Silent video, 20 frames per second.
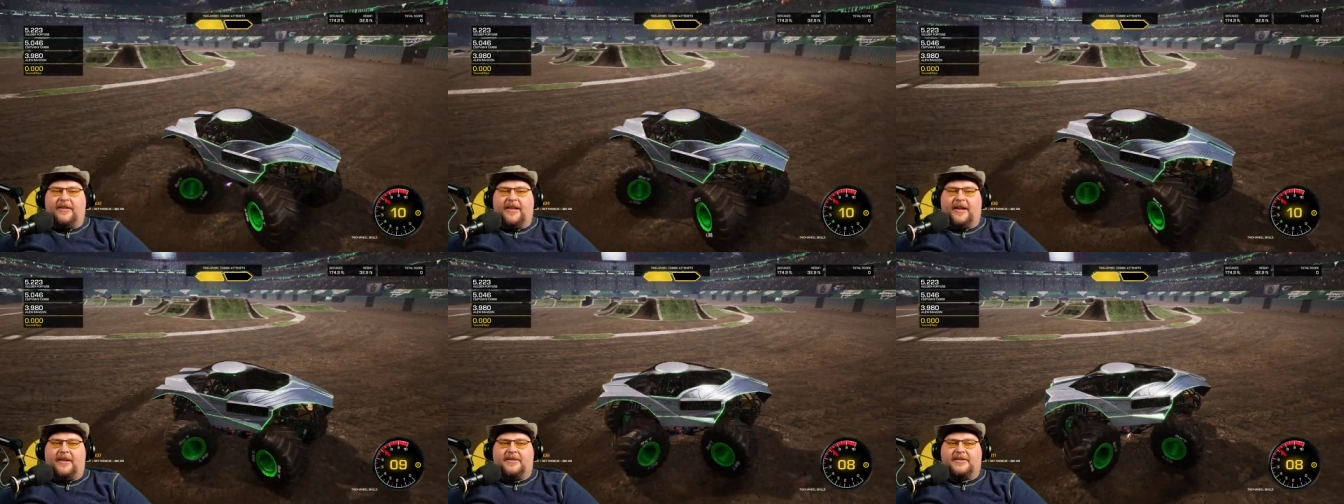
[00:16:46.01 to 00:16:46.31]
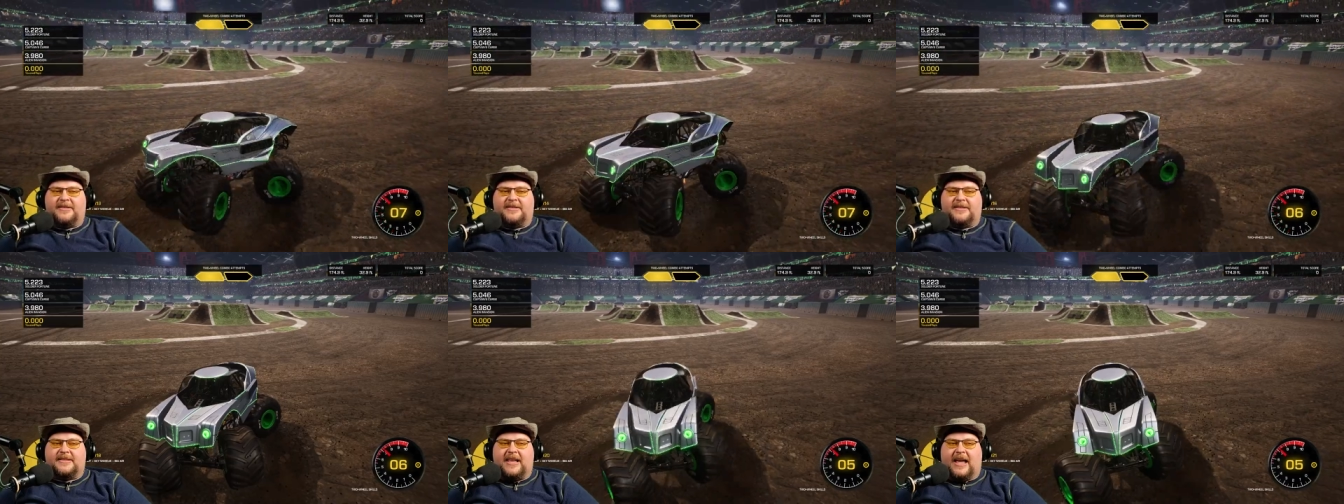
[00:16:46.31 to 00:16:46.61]
that
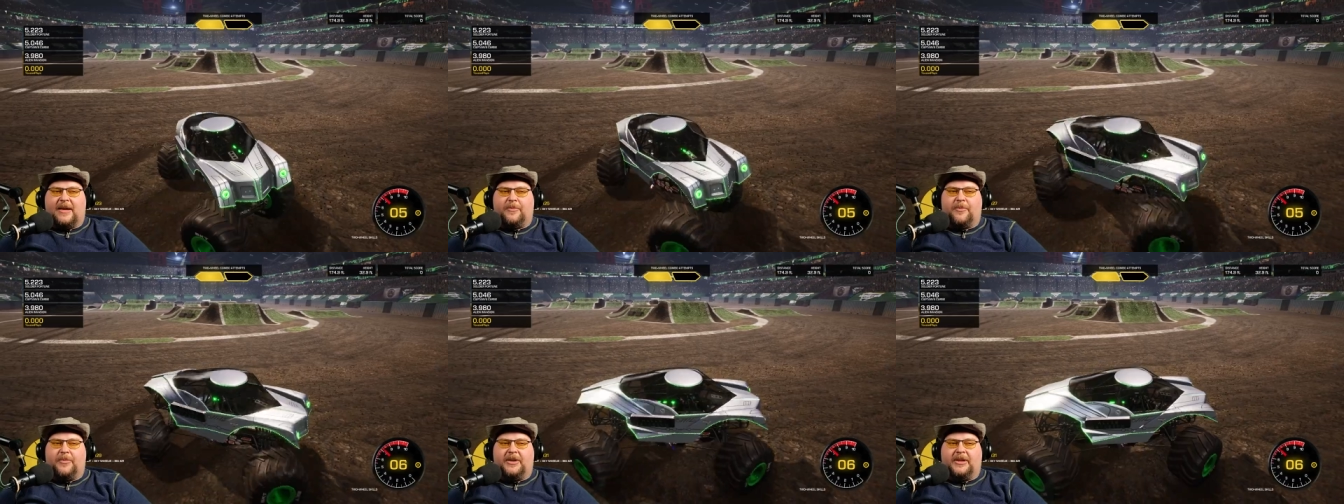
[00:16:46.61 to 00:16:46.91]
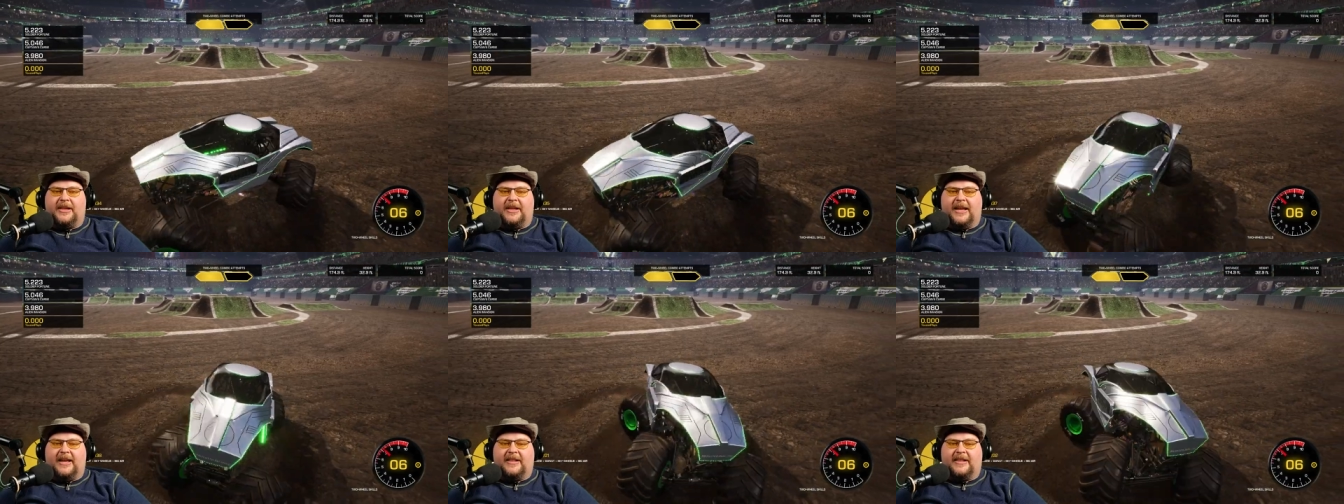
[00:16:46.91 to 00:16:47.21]
slap
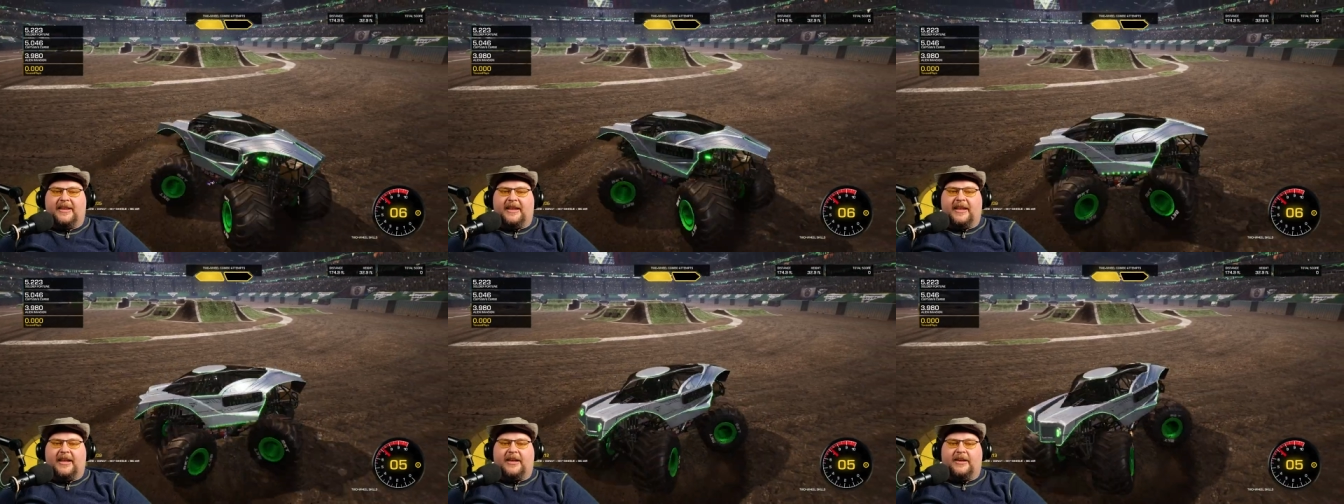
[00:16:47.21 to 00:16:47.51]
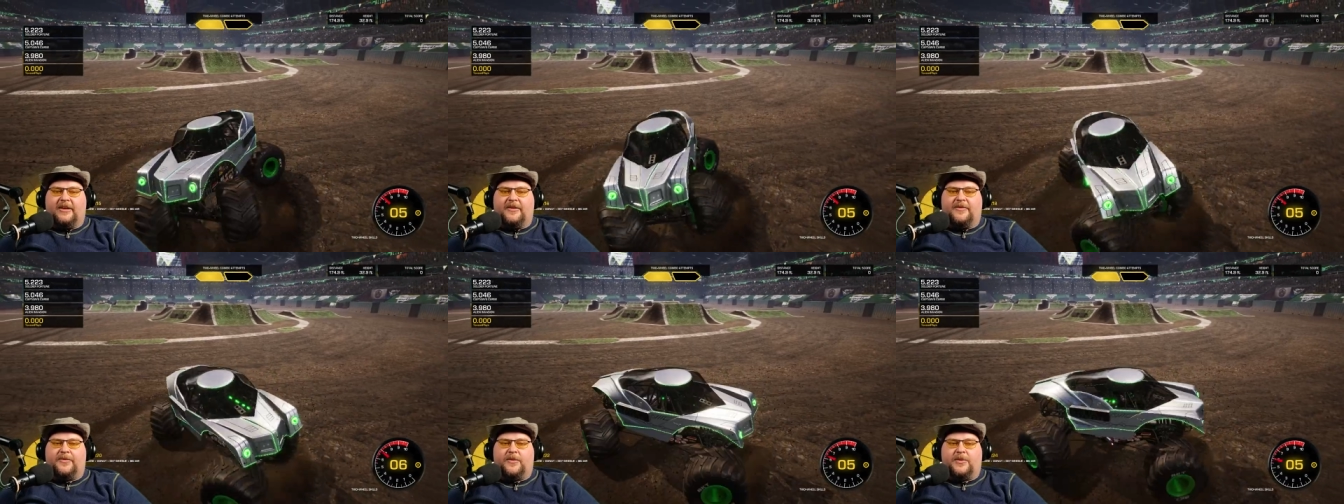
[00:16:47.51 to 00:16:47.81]
wheelie at the
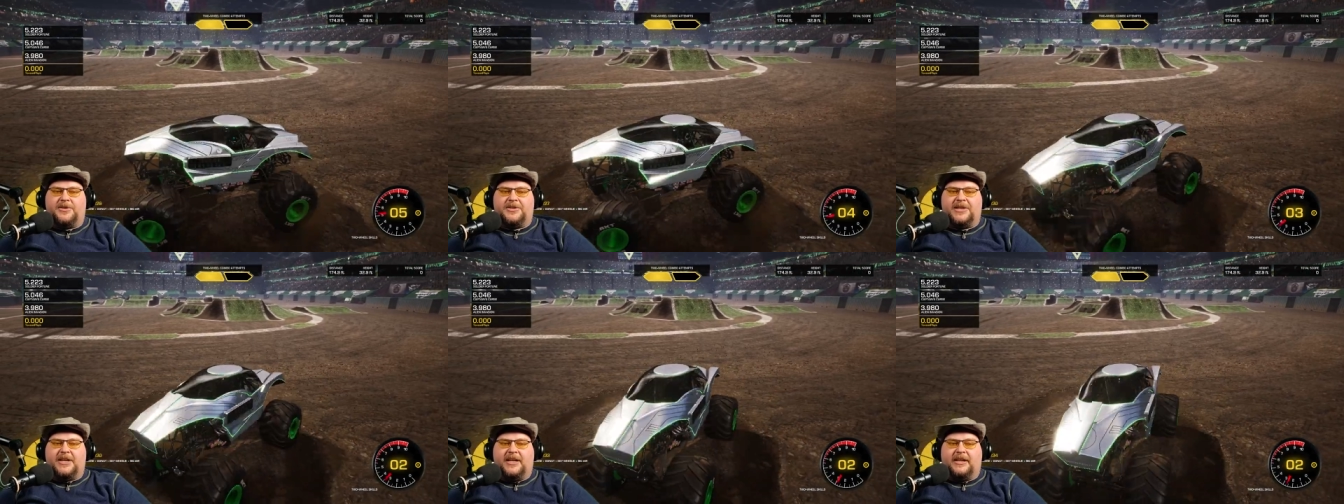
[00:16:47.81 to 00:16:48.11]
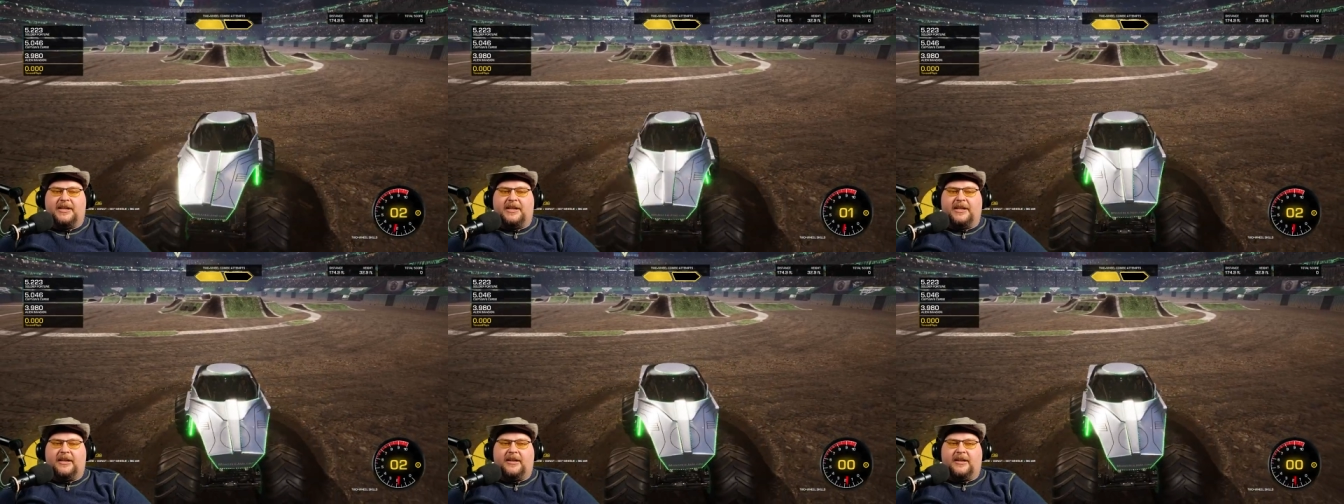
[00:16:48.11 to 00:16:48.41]
end,
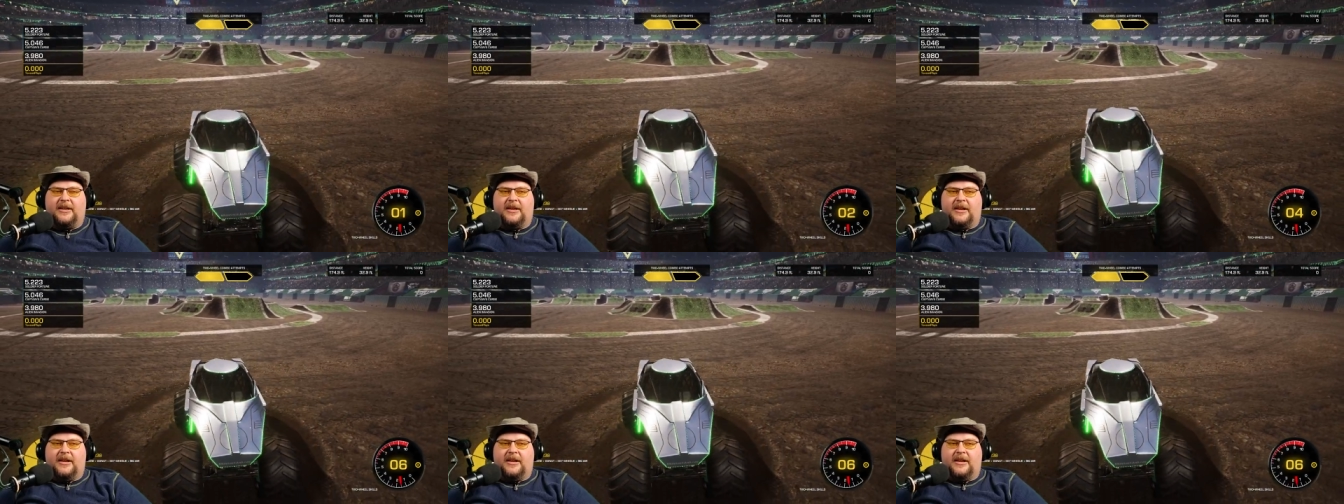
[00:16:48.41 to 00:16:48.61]
unfortunately.